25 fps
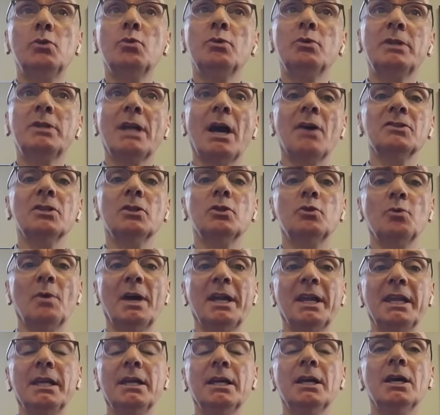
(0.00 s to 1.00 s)

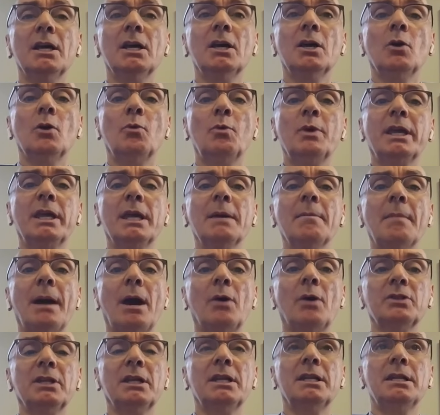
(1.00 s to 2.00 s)
2020, we came
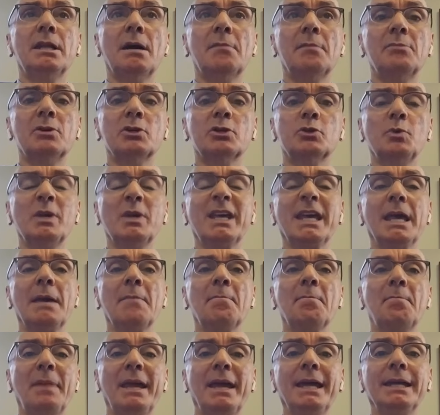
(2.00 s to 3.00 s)
out in numbers. We
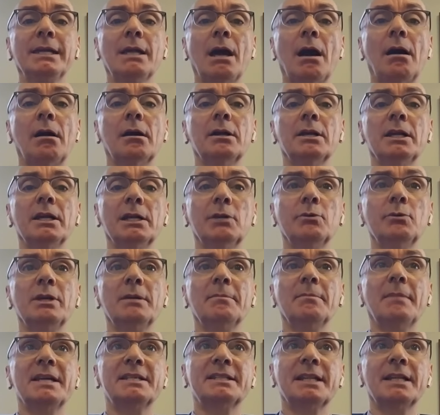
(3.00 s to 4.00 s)
campaigned hard, including
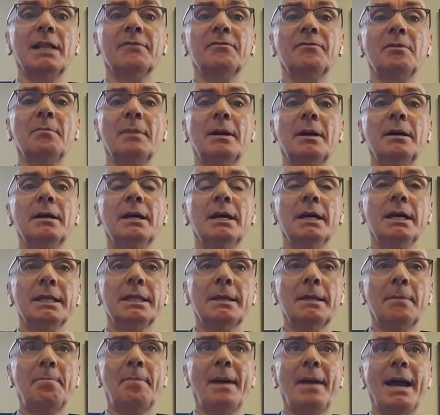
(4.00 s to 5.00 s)
myself,
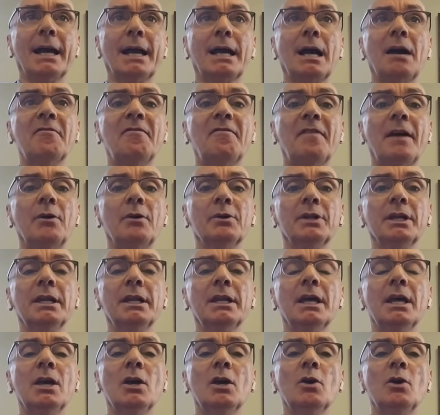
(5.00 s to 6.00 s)
the PAC I founded.
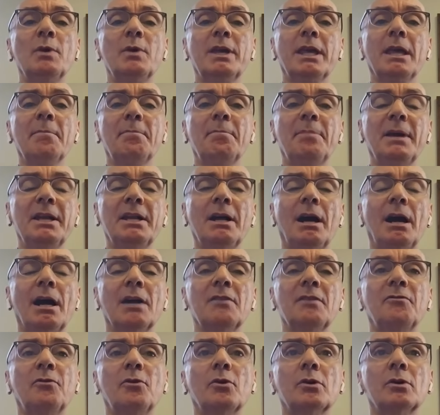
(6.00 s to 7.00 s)
We campaigned
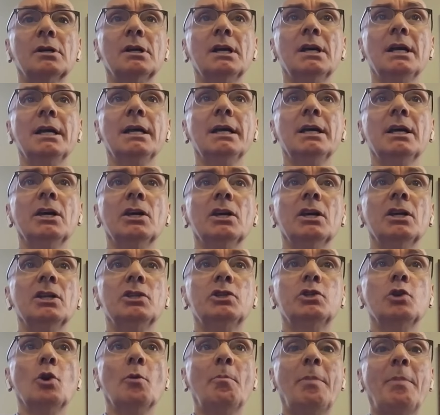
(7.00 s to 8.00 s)
hard for
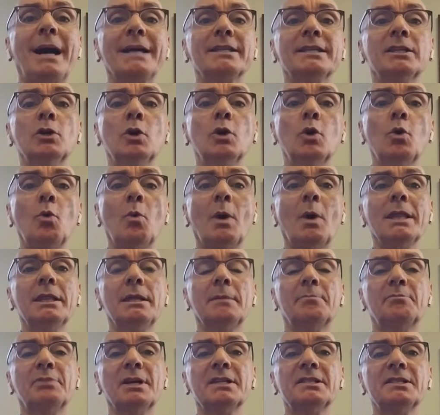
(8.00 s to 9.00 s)
Joe Biden, who won the
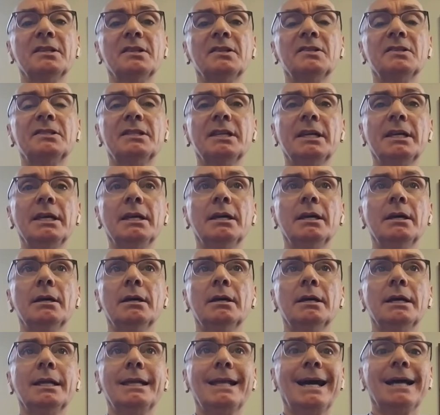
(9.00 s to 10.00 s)
presidency,
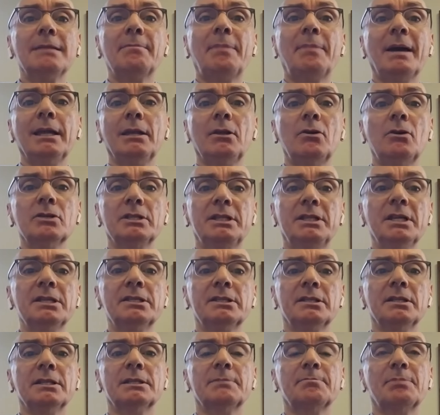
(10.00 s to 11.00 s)
not by a long
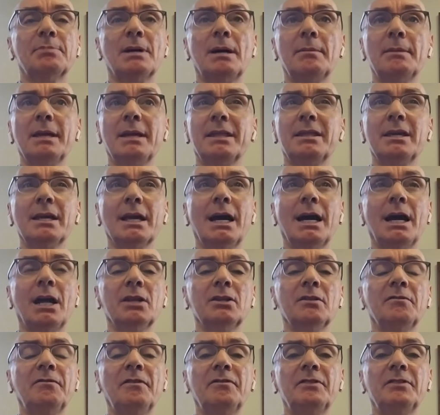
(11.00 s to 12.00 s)
distance, probably, I think,
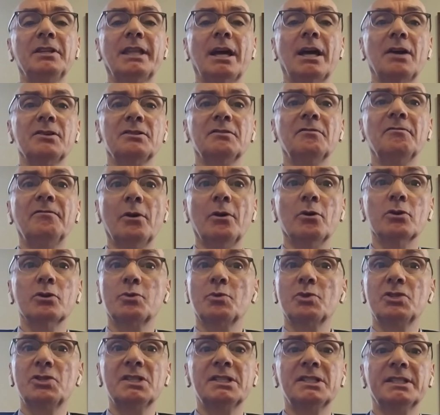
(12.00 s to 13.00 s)
150,000 votes,
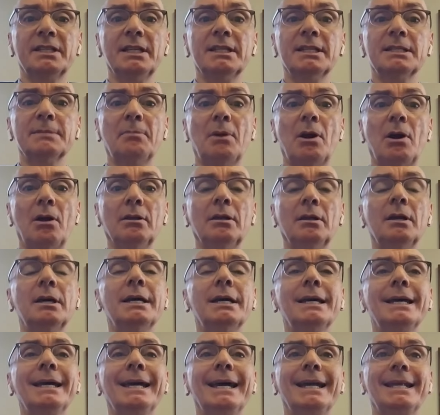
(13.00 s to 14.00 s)
which is still small
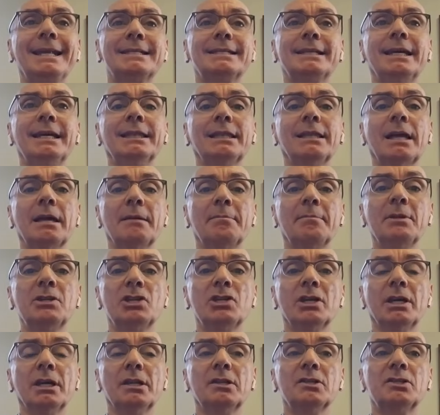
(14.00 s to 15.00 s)
in a state like
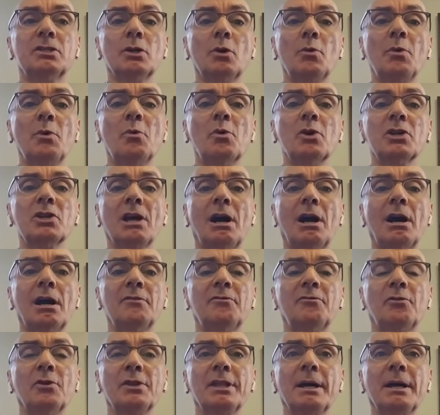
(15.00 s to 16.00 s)
Michigan. So we worked
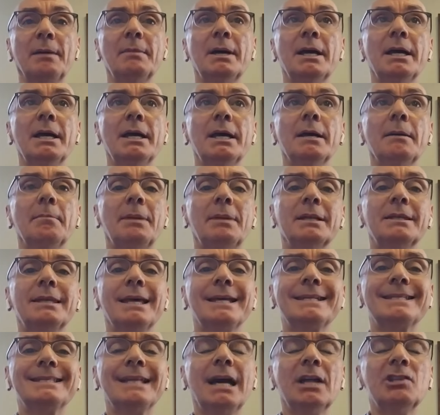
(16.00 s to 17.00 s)
hard for them. But
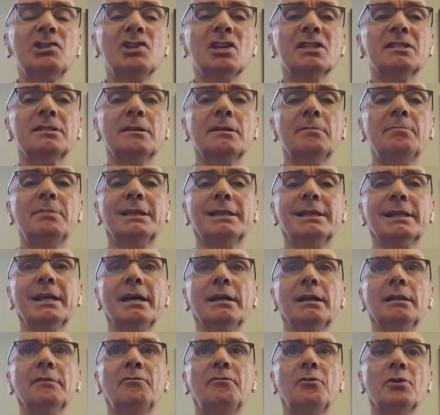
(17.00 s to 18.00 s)
it's not just a
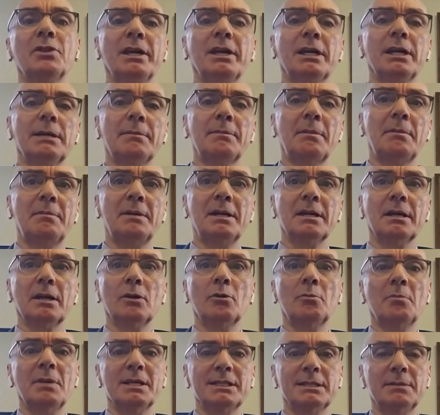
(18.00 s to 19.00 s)
betrayal for the Arab American
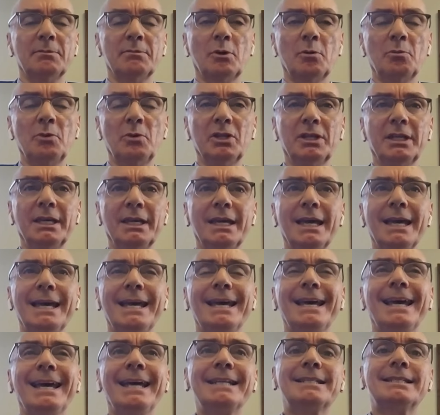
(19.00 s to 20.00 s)
or Muslim community.
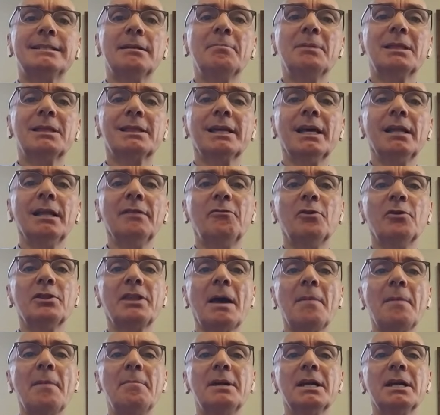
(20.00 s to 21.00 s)
It's a betrayal for
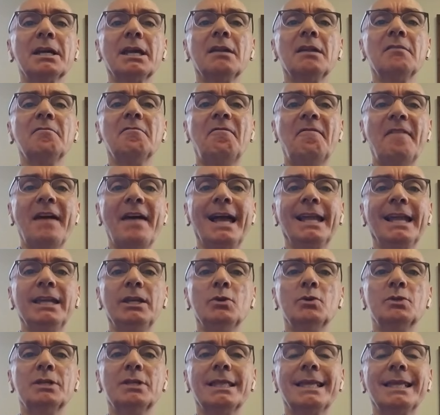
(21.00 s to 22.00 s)
the American
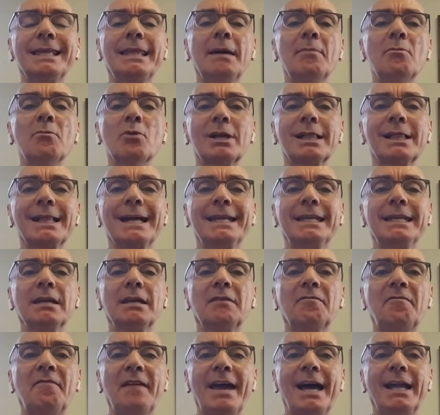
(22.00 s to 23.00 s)
values and the
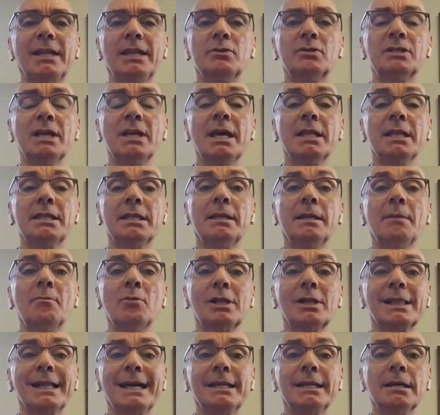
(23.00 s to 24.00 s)
democratic values, the
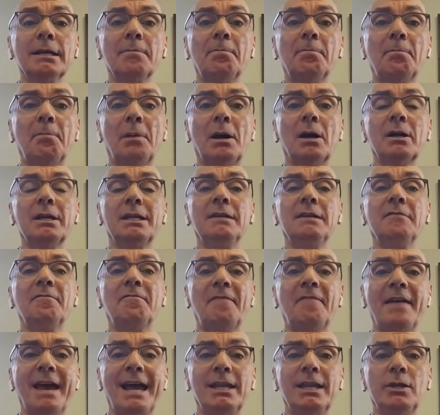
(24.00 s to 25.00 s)
Democratic Party
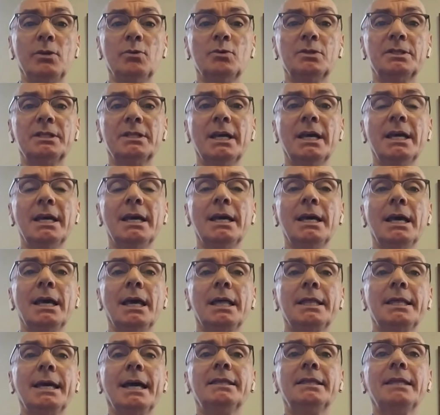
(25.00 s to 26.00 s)
values
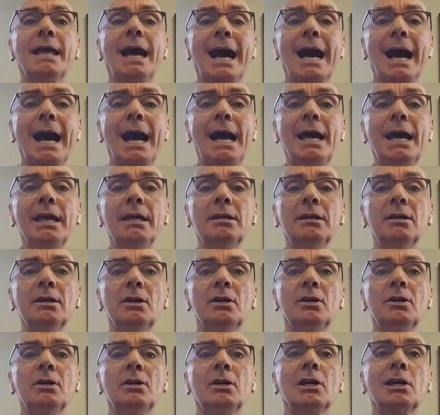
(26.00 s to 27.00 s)
that I
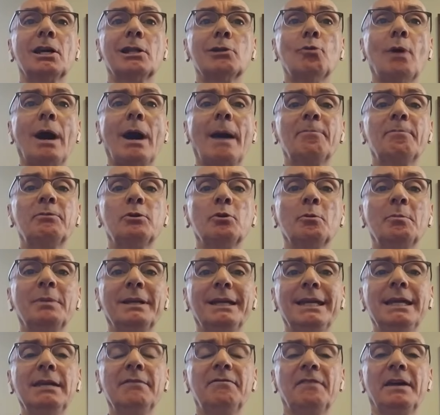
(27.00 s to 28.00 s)
grew up to
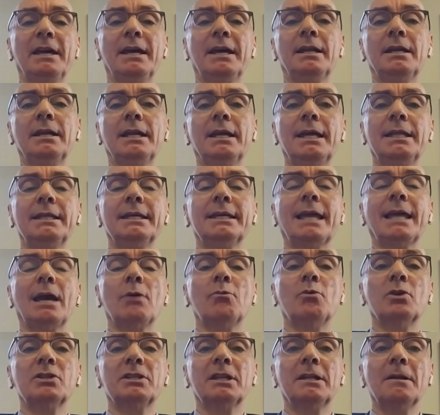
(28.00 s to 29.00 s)
believe in and that I
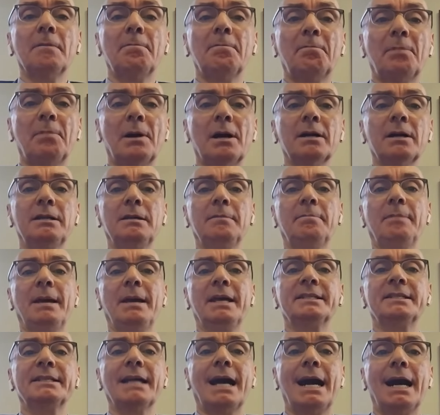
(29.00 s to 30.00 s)
worked in a party
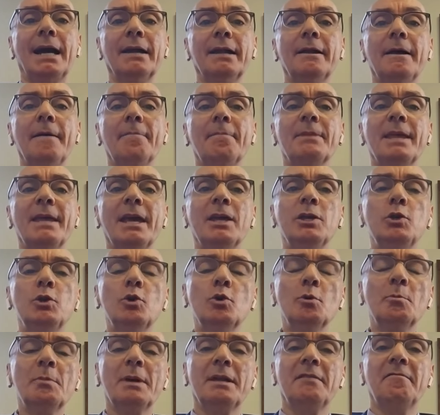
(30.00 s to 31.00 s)
based on, the
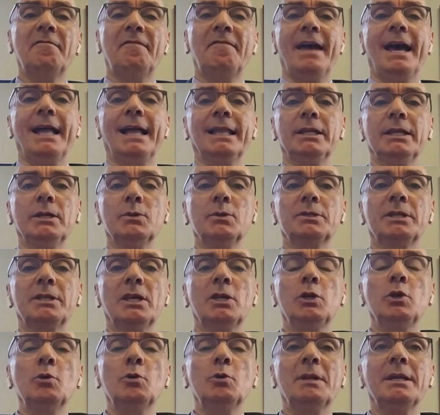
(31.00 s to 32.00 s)
human values,
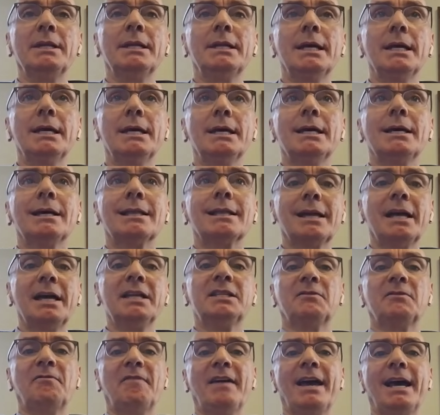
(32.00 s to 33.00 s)
human
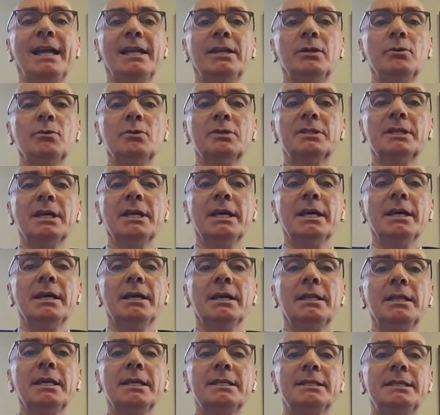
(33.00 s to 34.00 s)
rights values.
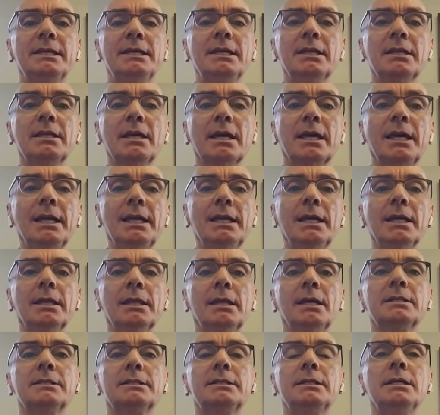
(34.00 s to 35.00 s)
They're seeing the killing,
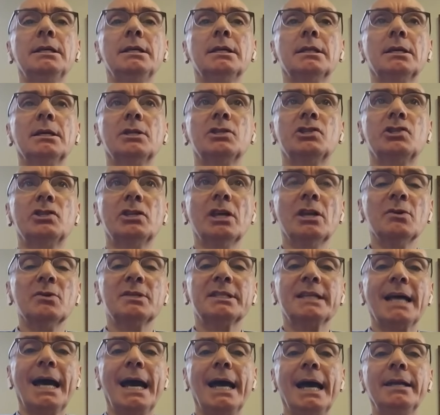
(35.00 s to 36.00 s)
they're seeing the
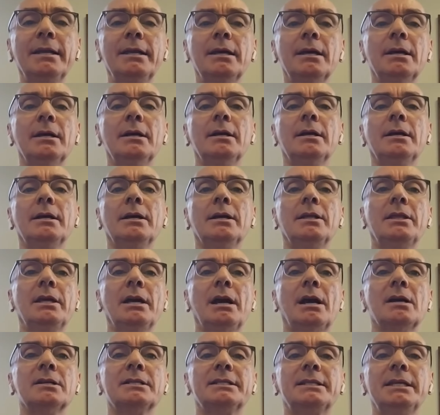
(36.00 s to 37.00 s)
genocide, they
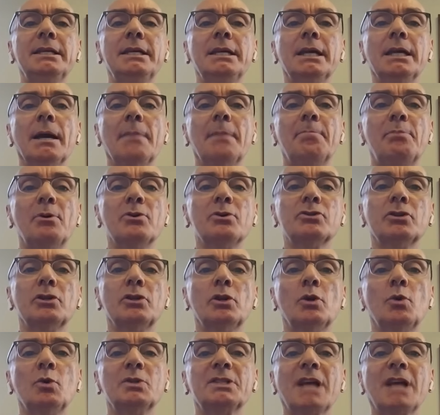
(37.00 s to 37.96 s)
are seeing a person who